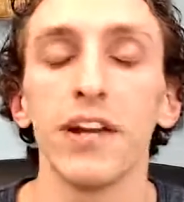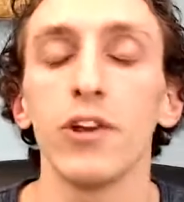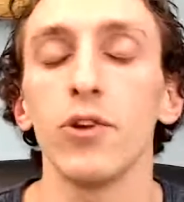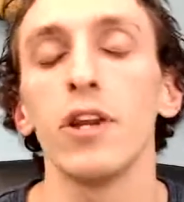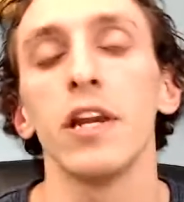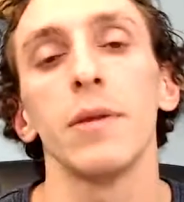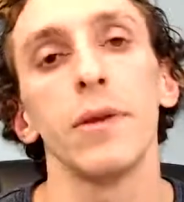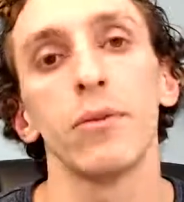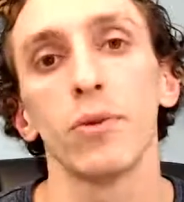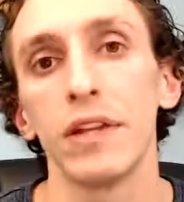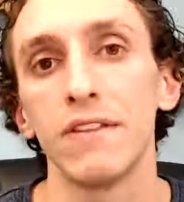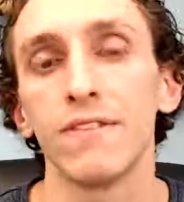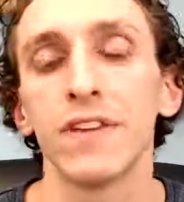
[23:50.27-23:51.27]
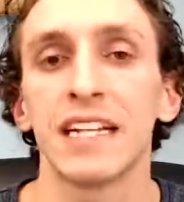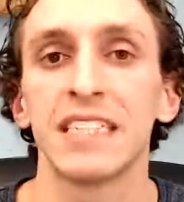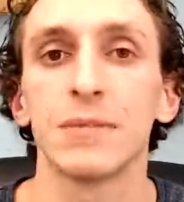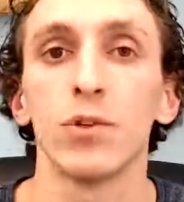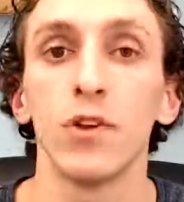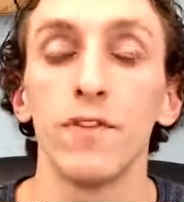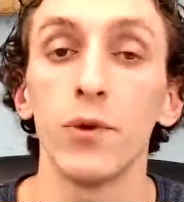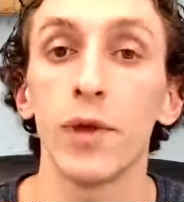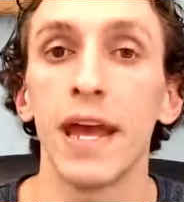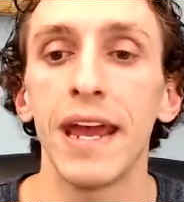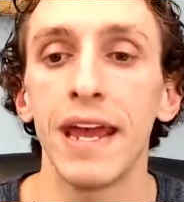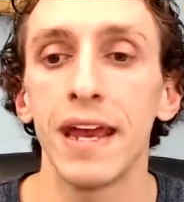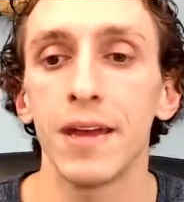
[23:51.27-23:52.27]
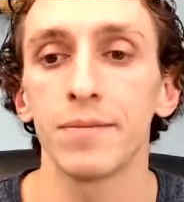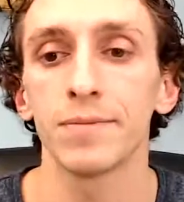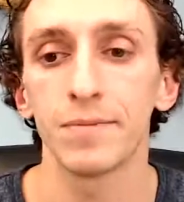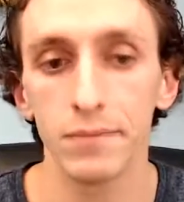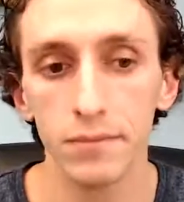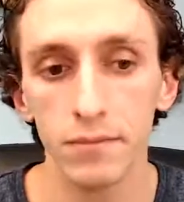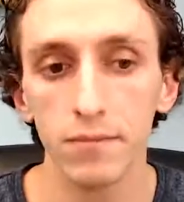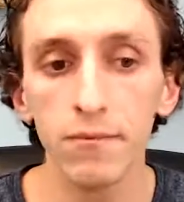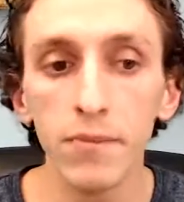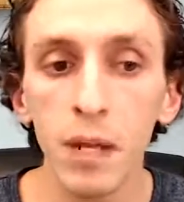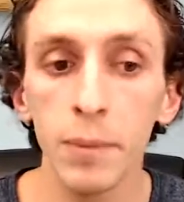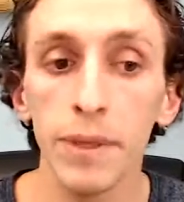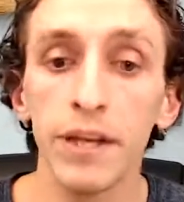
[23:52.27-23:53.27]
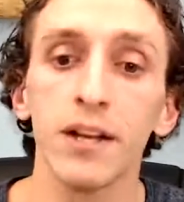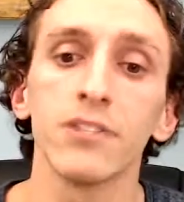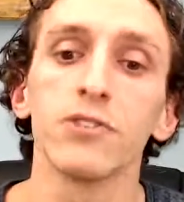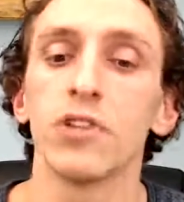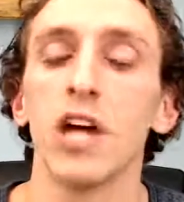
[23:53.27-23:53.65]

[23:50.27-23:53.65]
you do need to be really flexible if you can, because